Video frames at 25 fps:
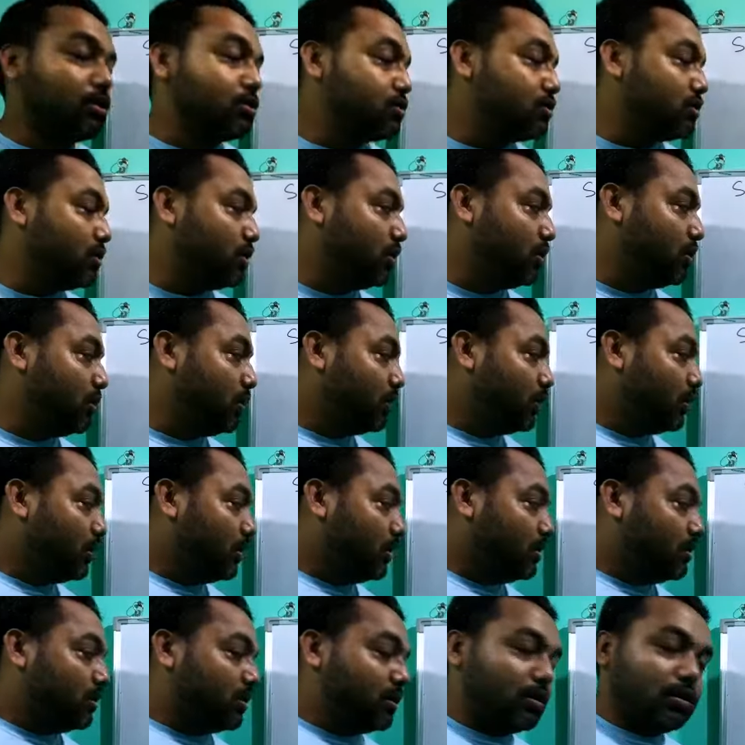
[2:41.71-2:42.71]

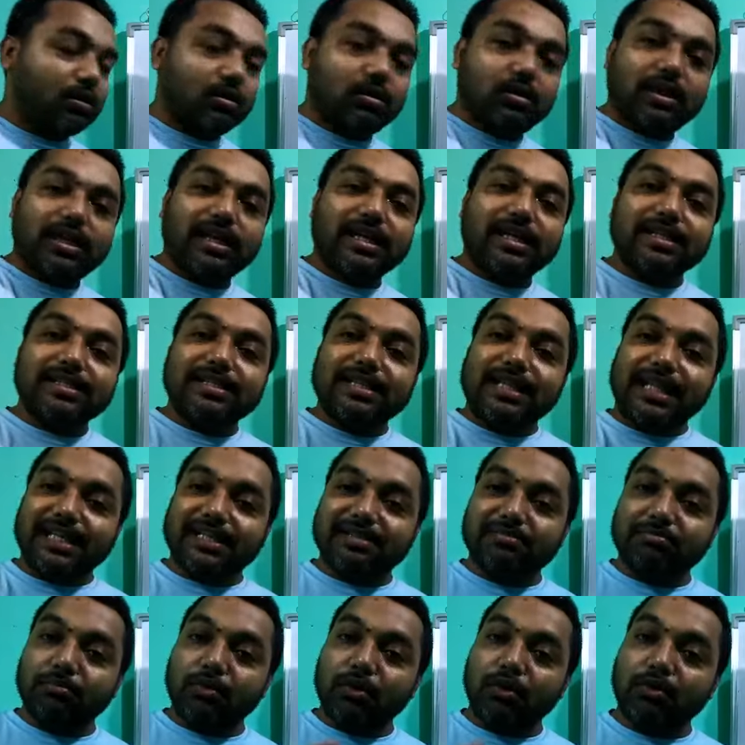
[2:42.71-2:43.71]
So let us
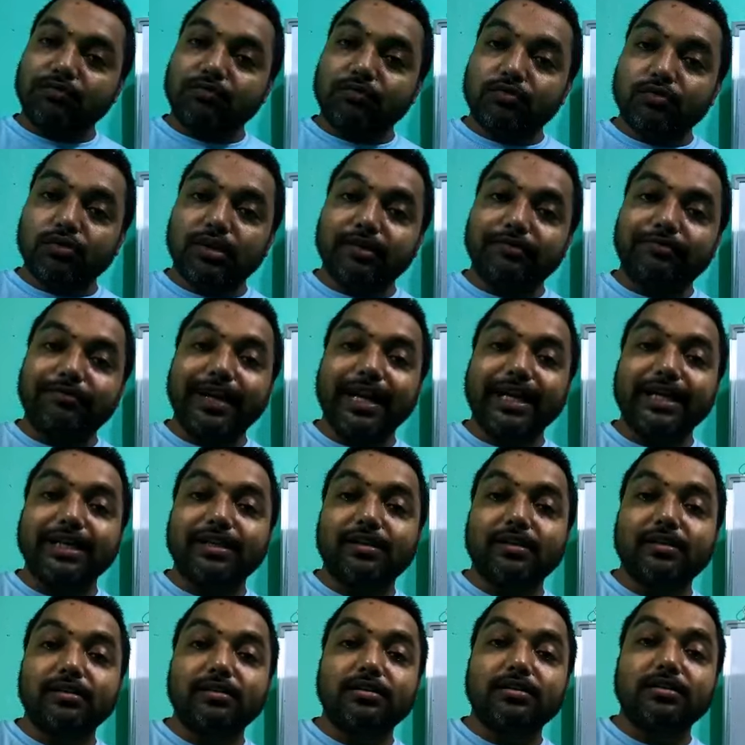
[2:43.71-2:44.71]
next move to the
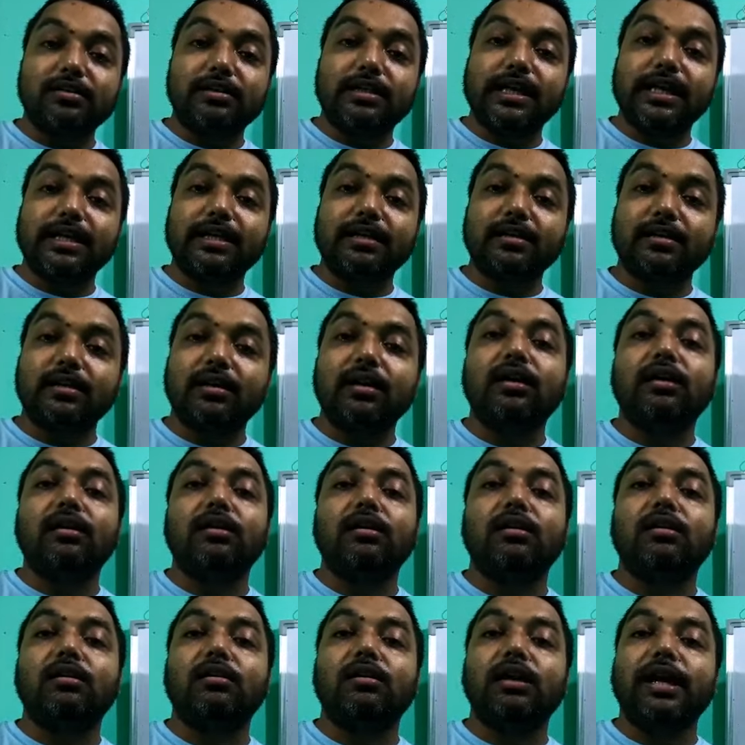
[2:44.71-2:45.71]
factors that
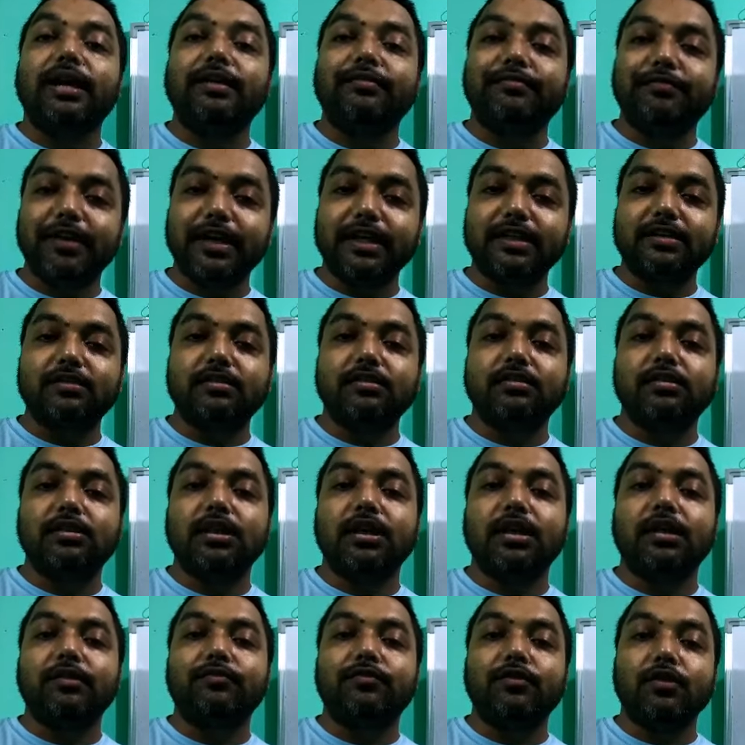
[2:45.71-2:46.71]
affect
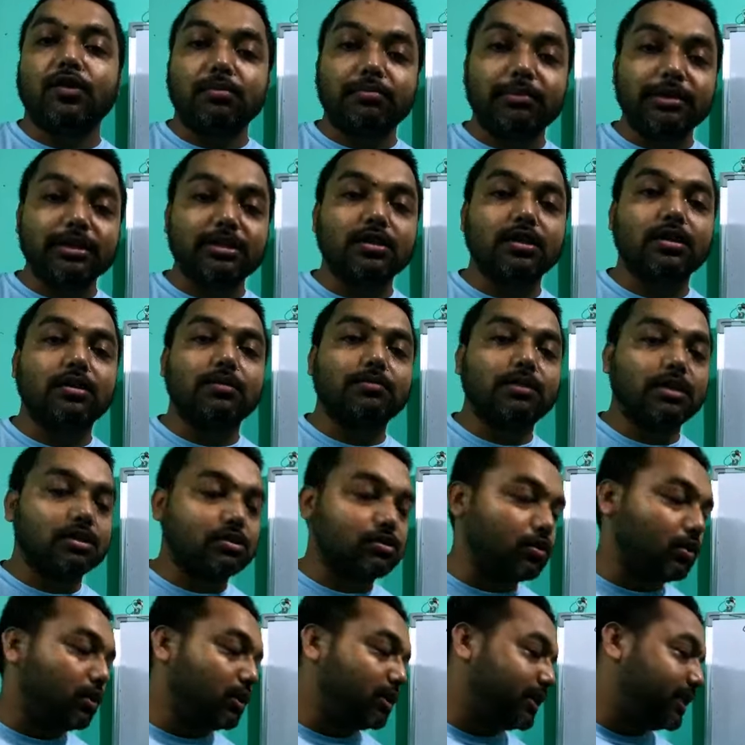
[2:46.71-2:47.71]
the formation of the
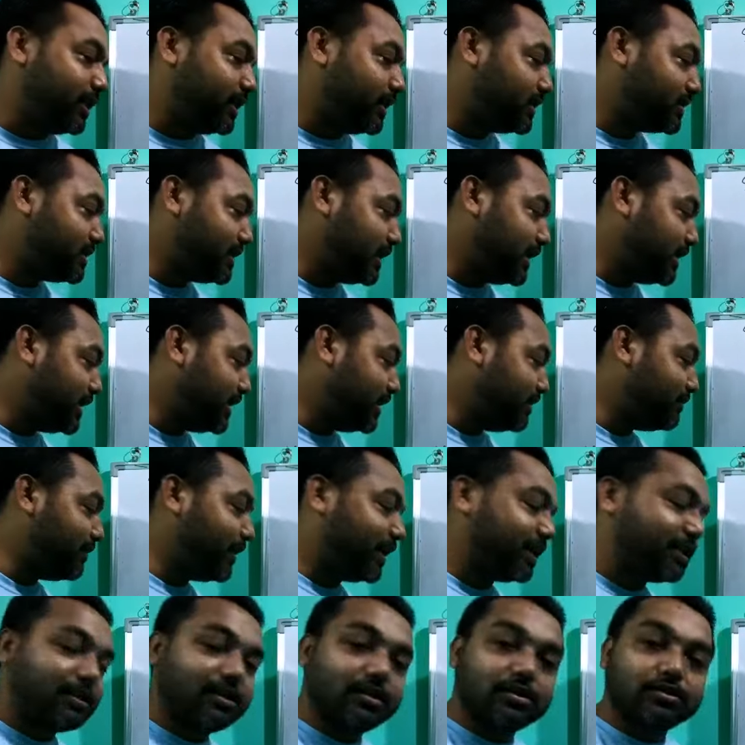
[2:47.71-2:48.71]
soil. There are certain
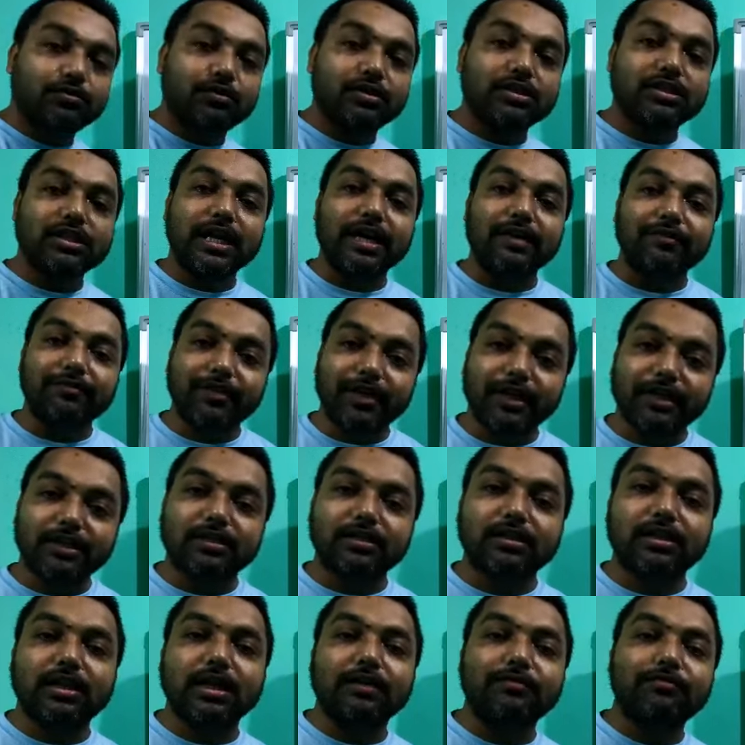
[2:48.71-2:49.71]
factors which
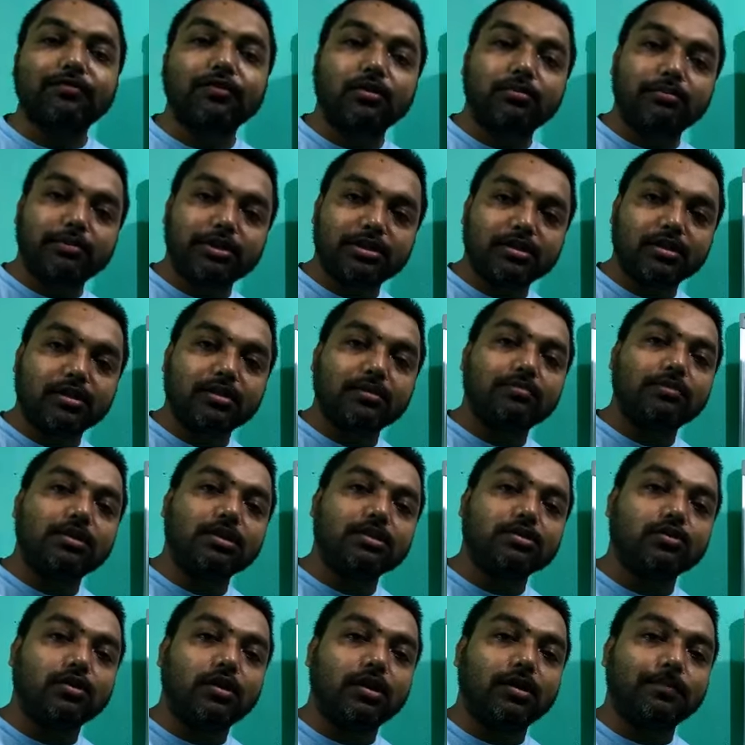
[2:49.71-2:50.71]
affect the formation of
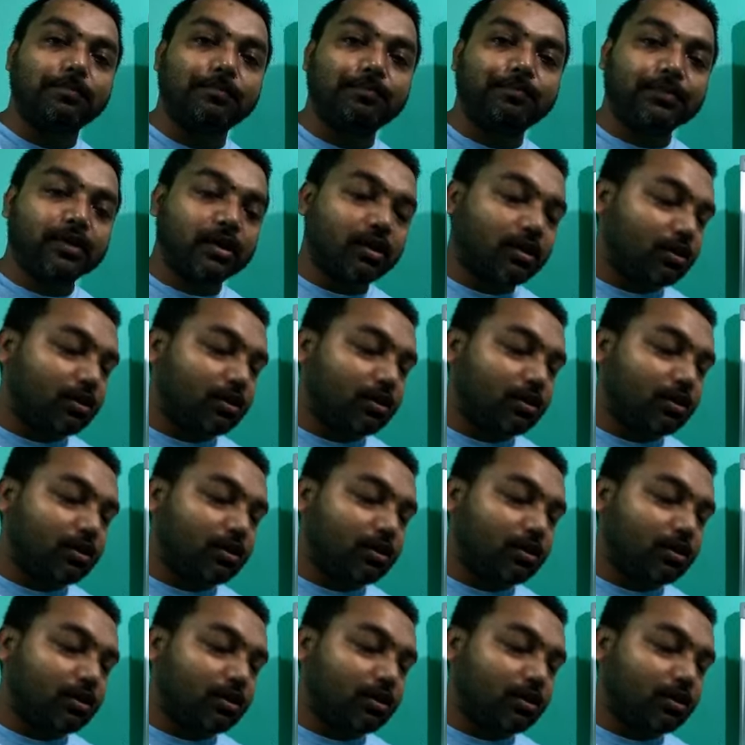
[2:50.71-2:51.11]
the soil.